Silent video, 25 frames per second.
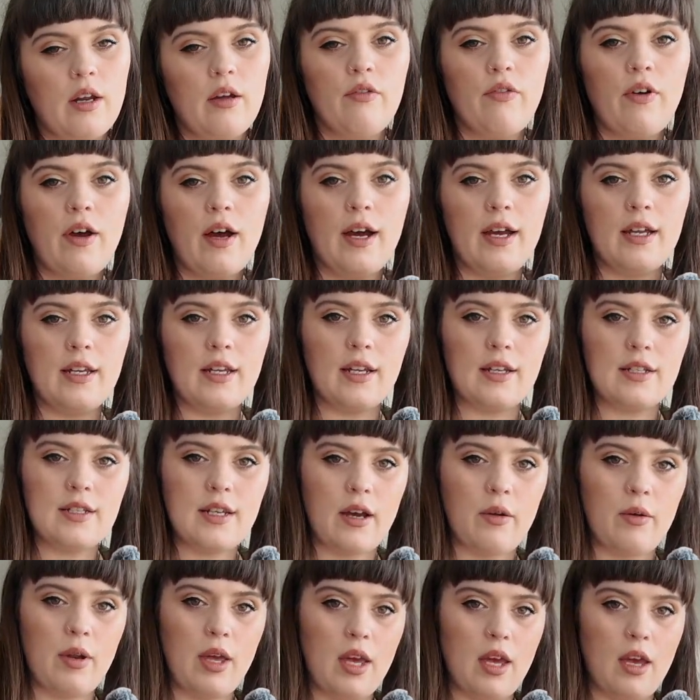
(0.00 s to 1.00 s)
of hiding
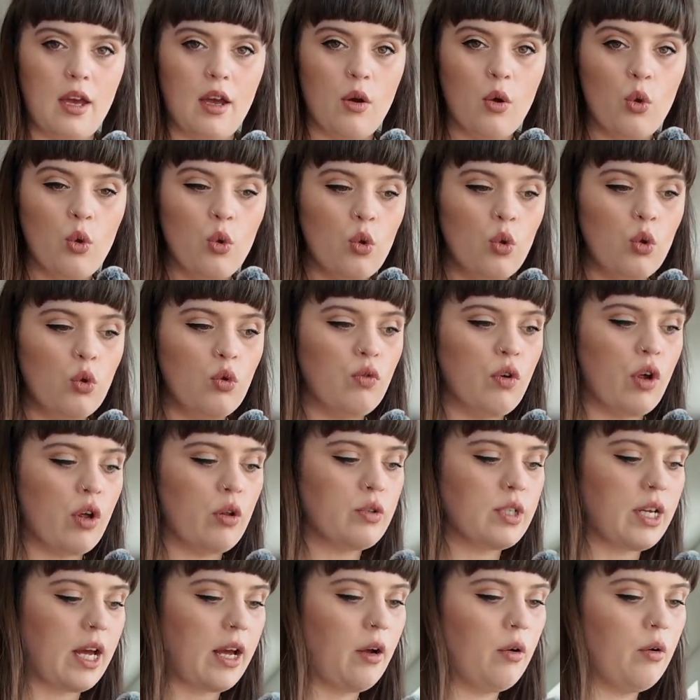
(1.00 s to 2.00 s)
down here, all
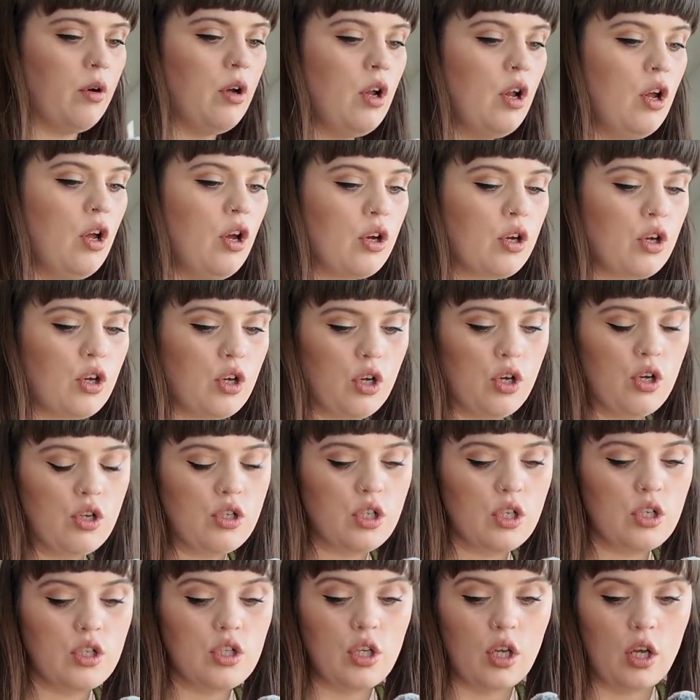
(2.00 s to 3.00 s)
rolled out, good
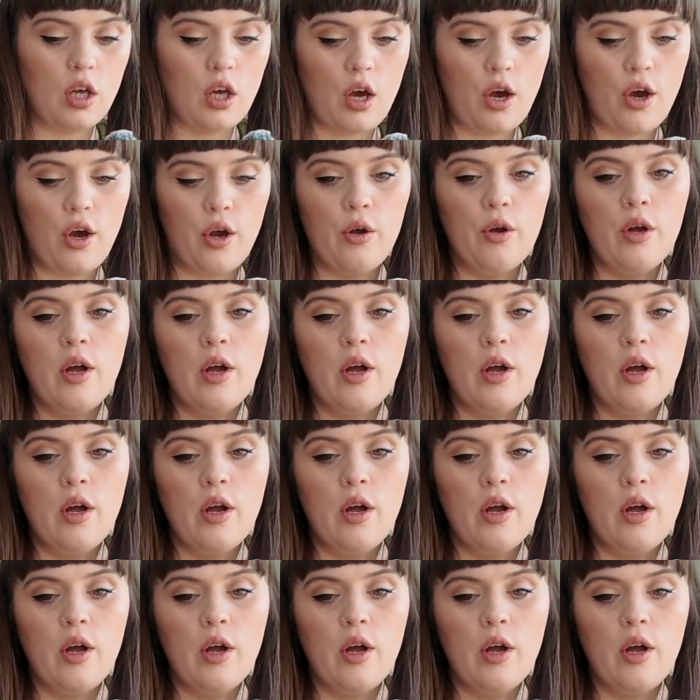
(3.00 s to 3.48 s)
to go.